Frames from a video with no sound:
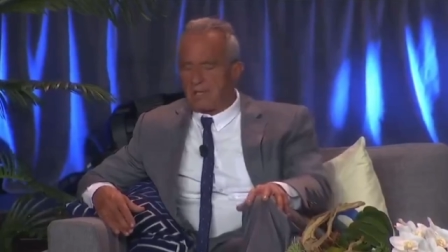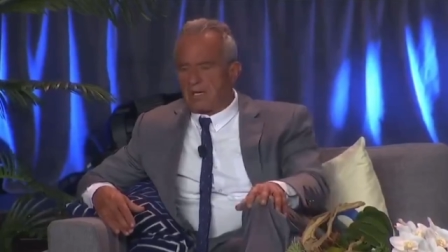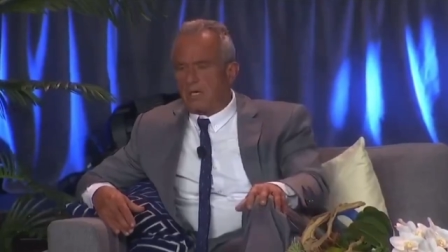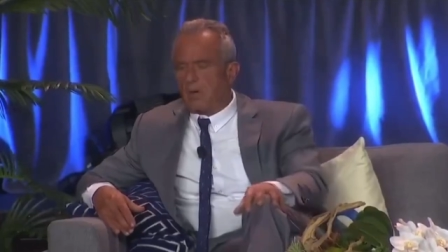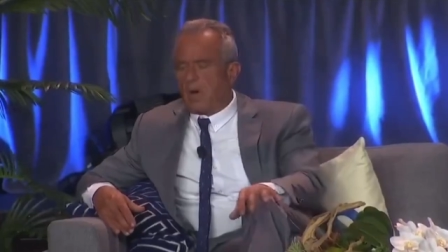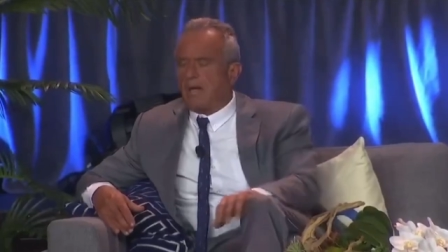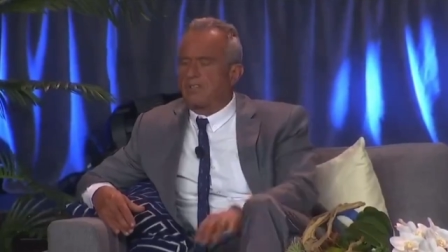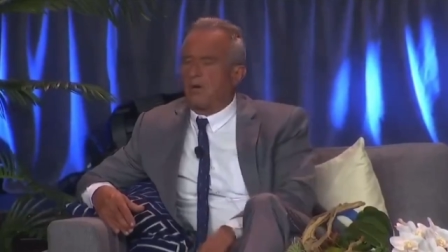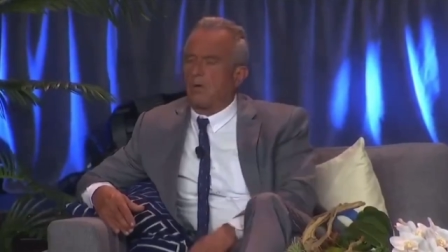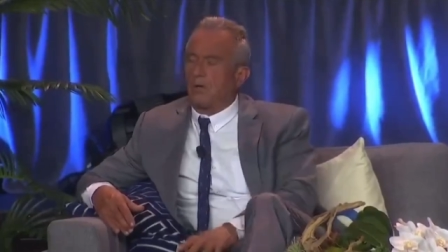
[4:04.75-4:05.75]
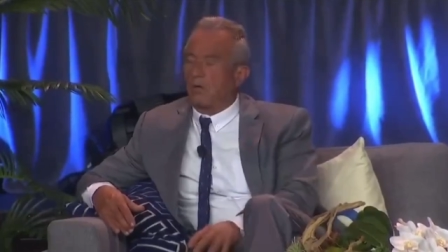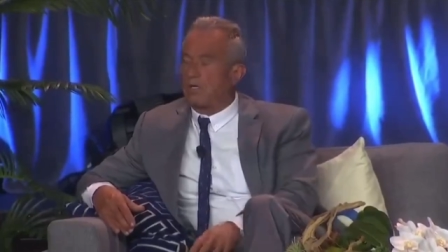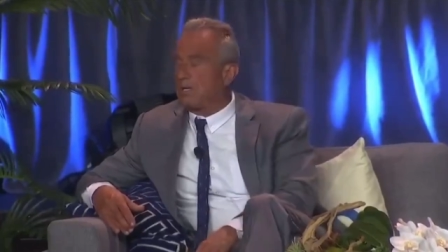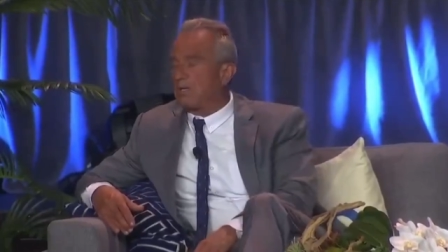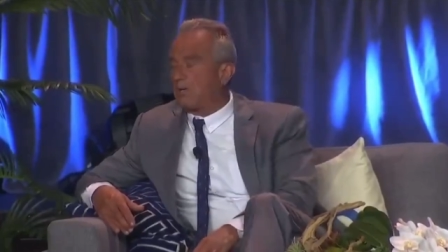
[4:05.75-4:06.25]
I don't
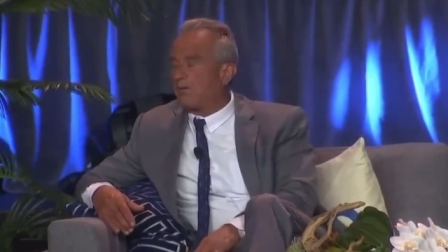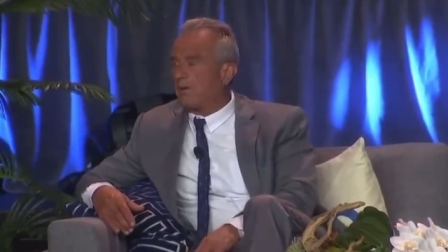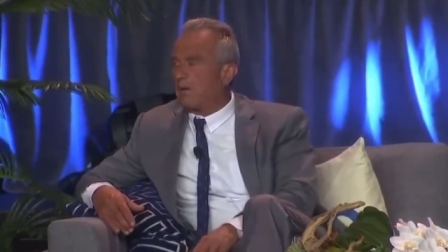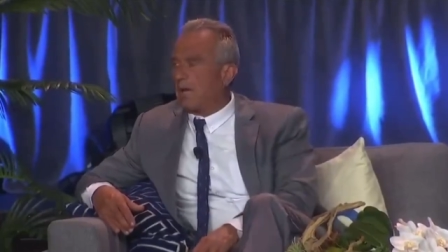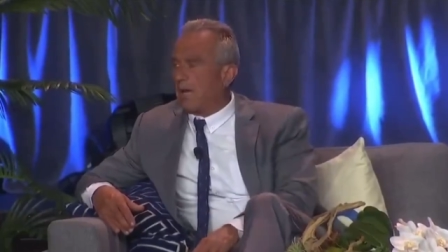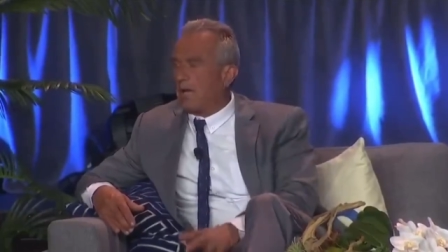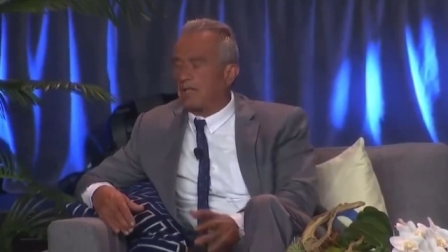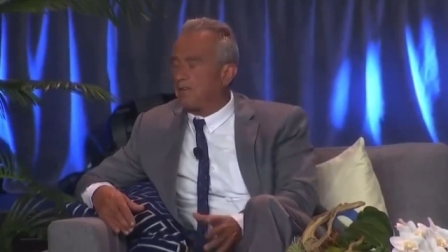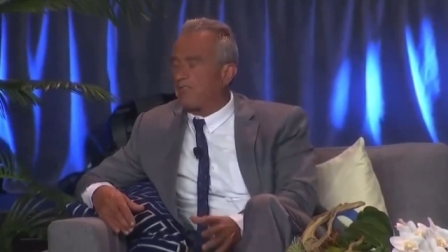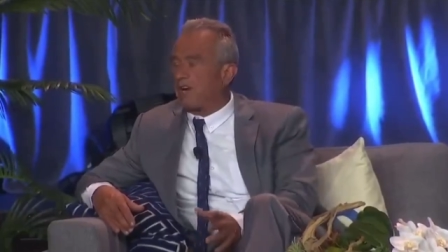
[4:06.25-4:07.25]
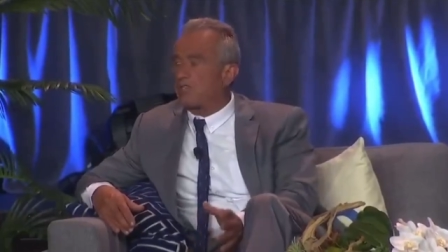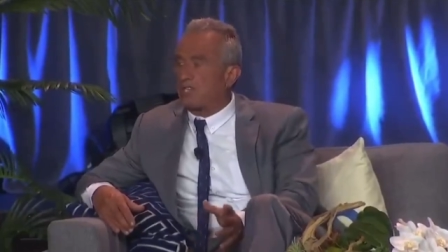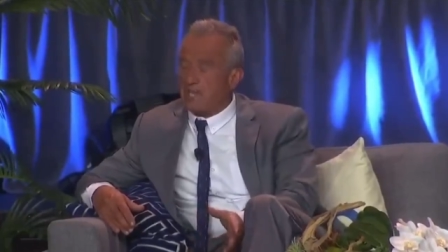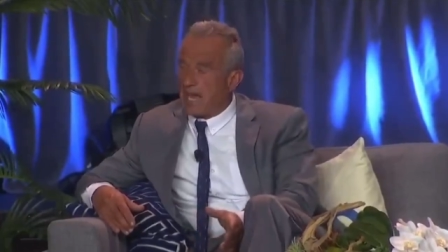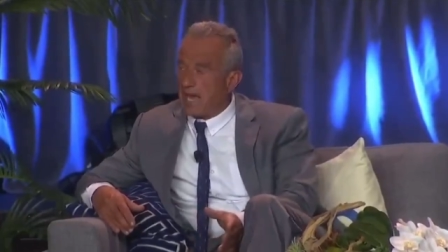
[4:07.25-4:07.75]
look into Anthony
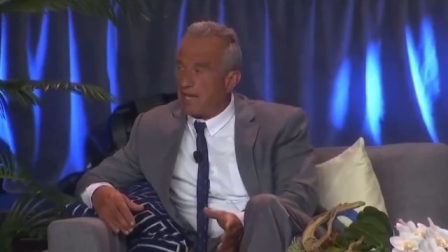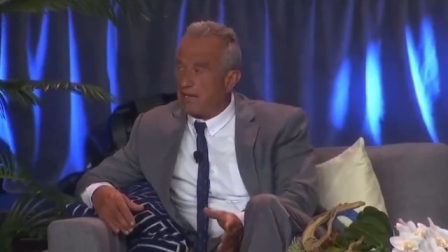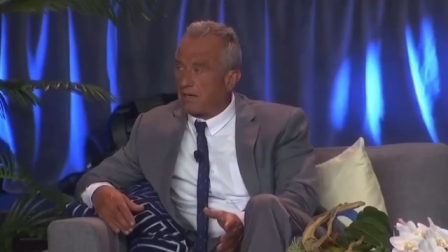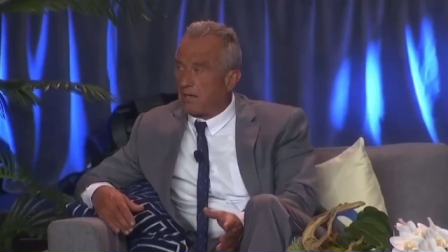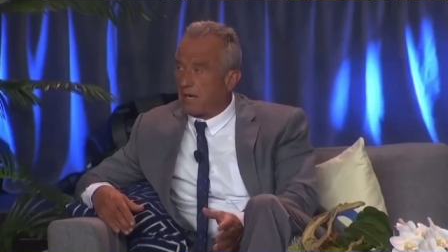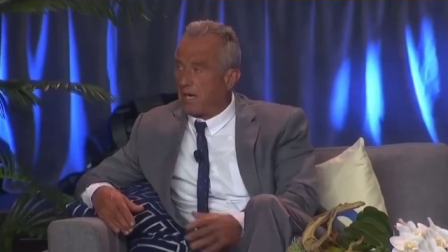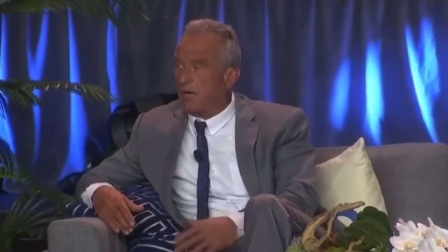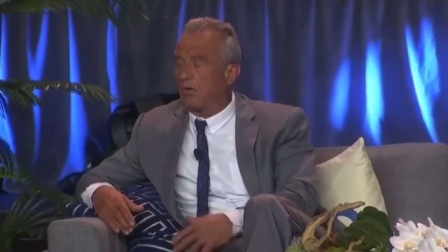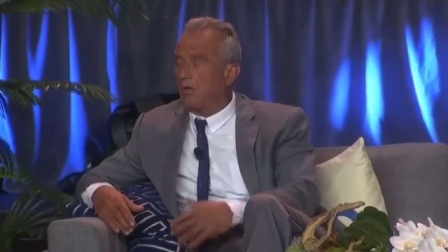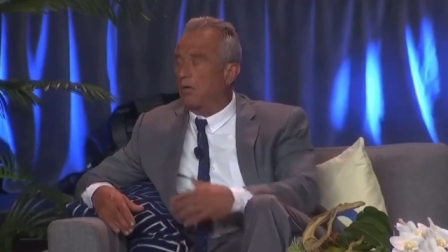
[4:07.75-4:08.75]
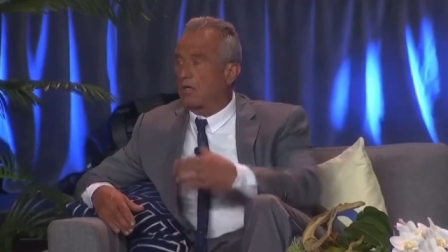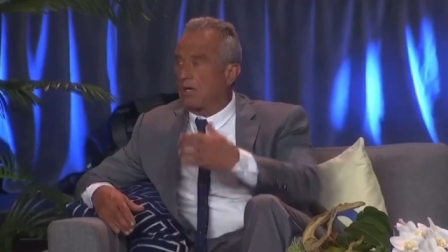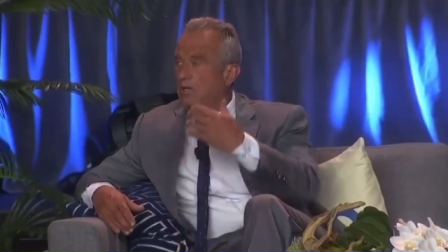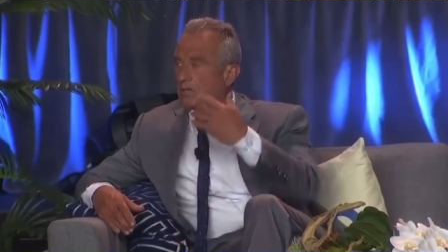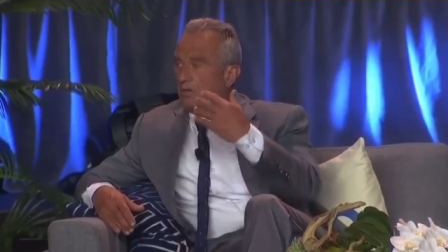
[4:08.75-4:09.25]
Fauci's head. I don't
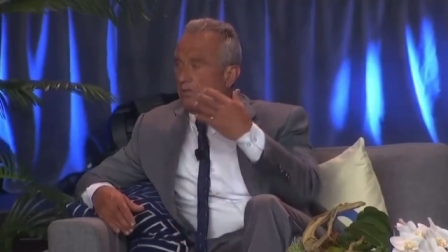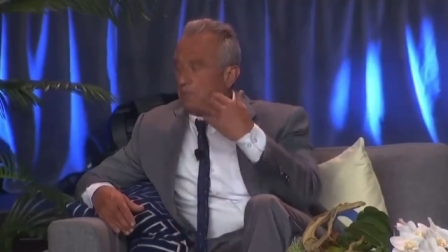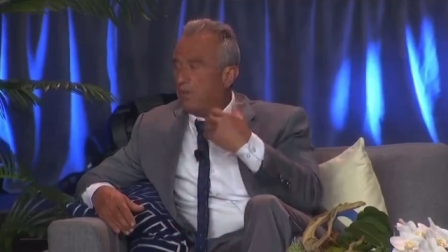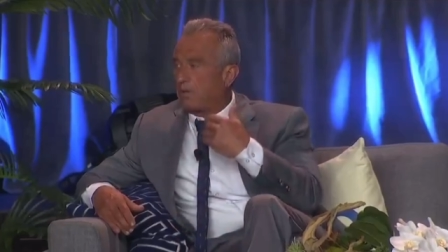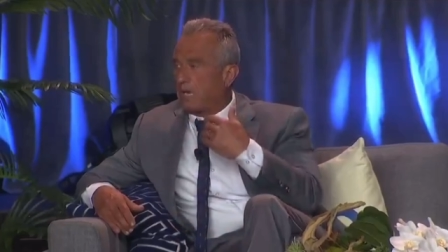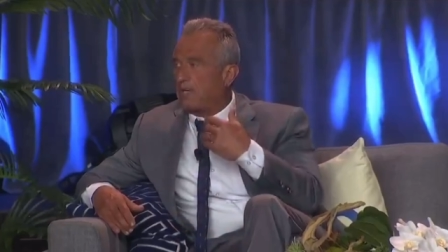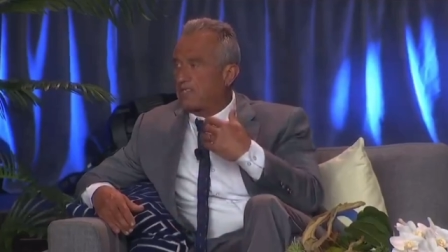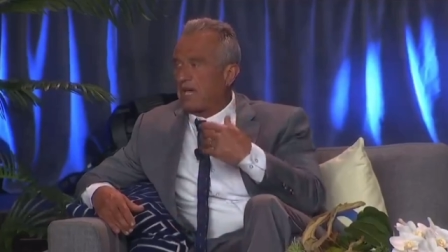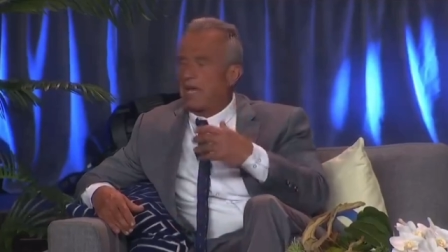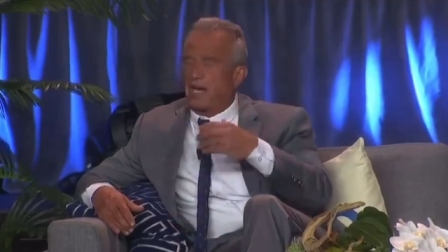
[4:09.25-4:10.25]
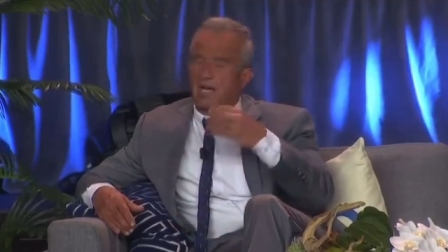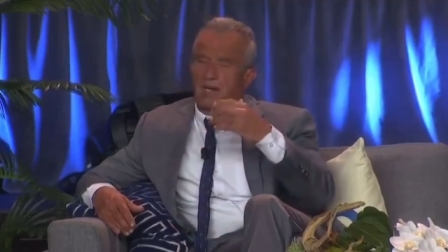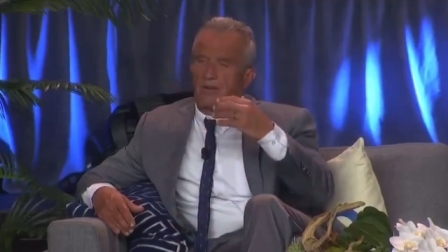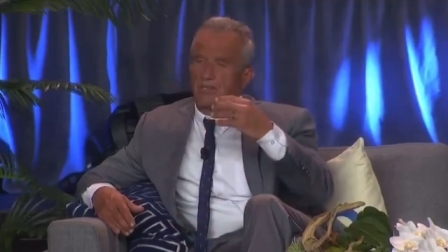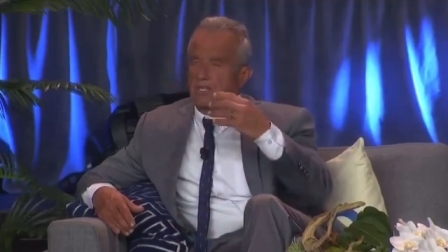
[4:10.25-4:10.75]
look into Bill Gates' head.
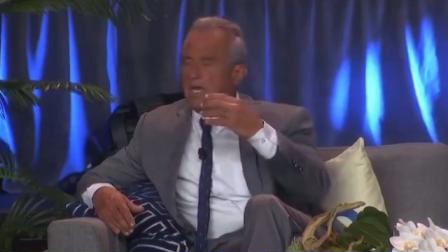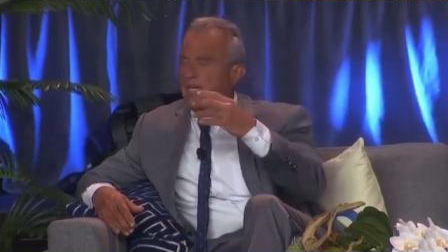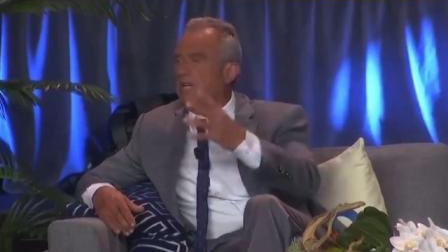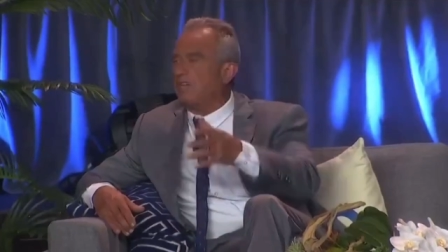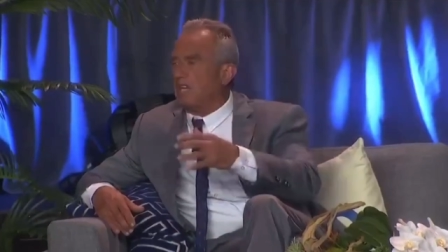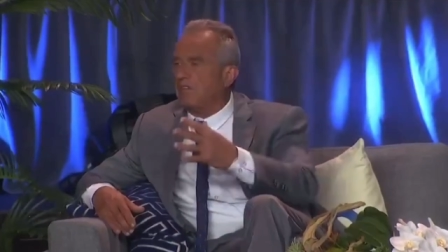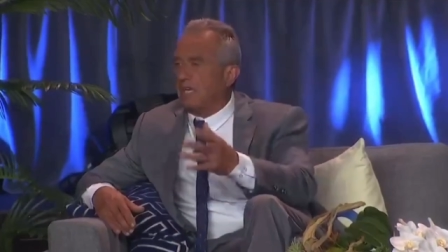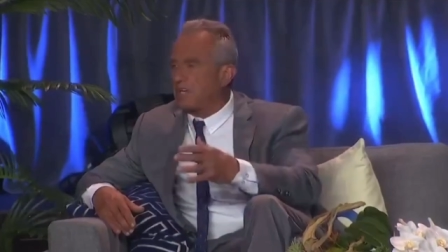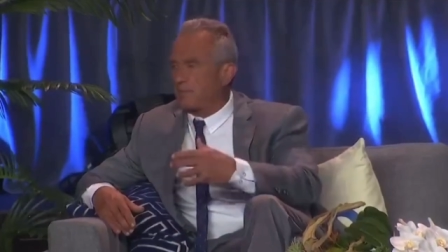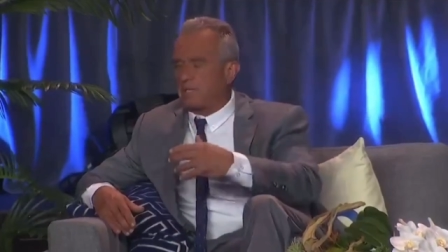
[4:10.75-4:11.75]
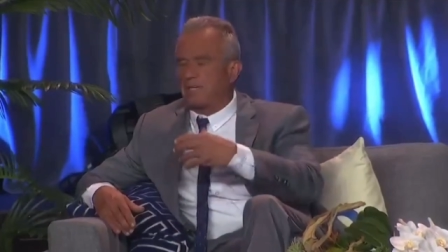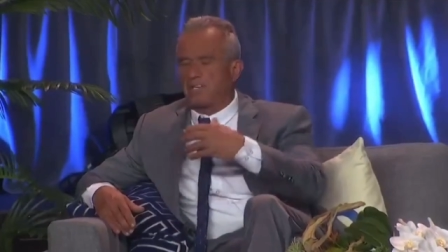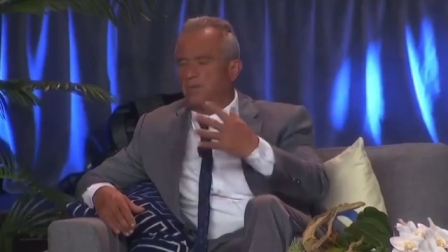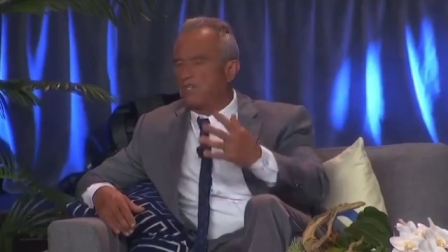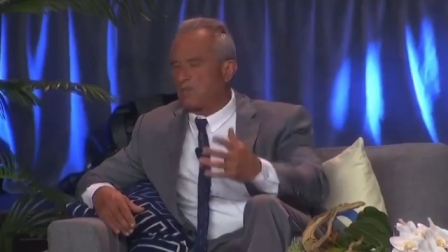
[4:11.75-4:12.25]
I don't say he did this
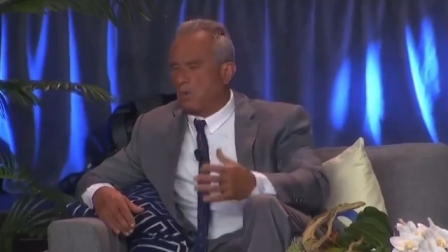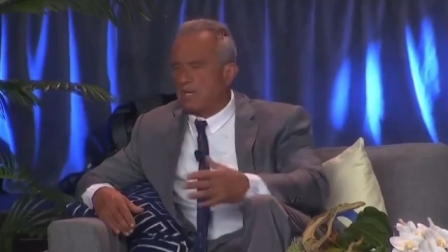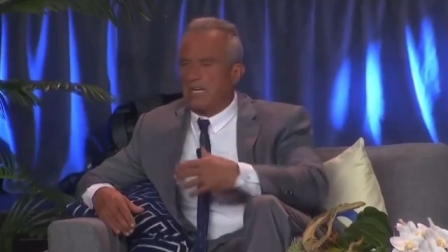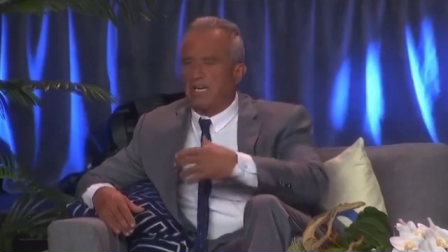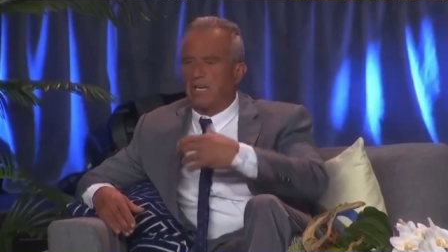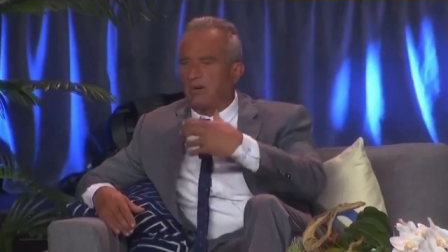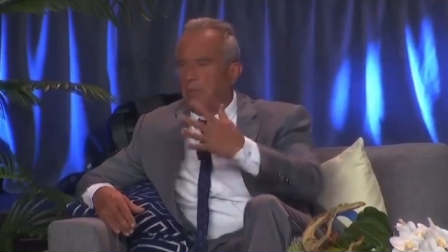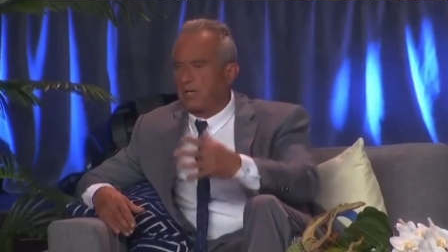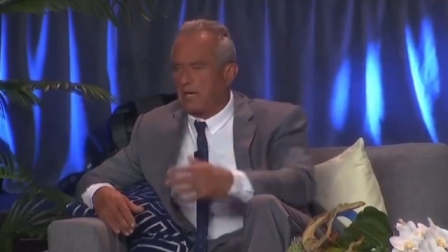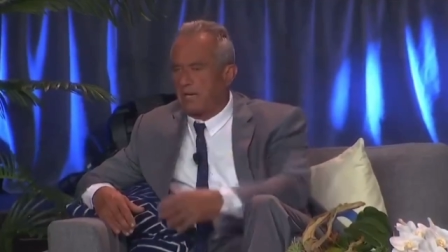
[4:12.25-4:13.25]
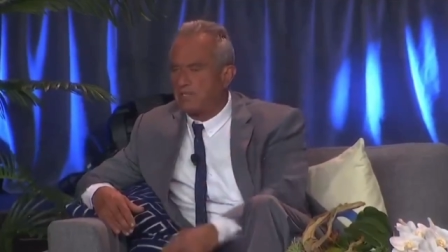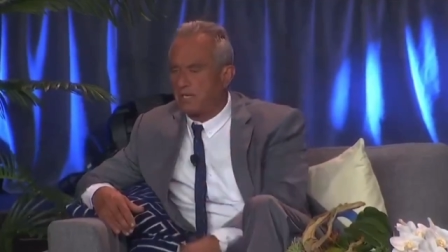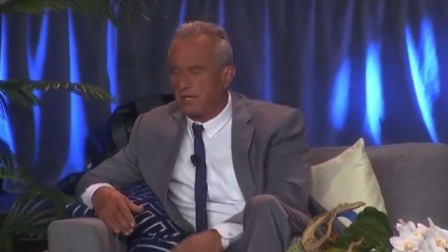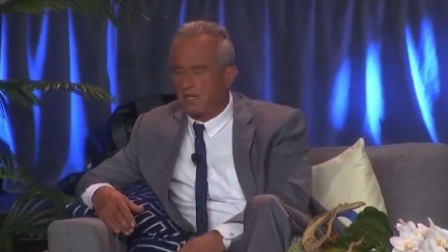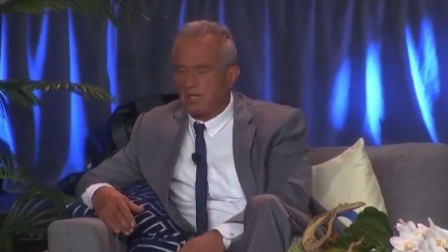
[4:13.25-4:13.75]
because he was greedy or
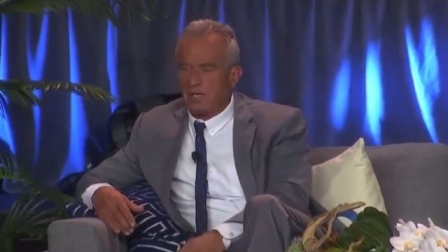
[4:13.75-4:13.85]
because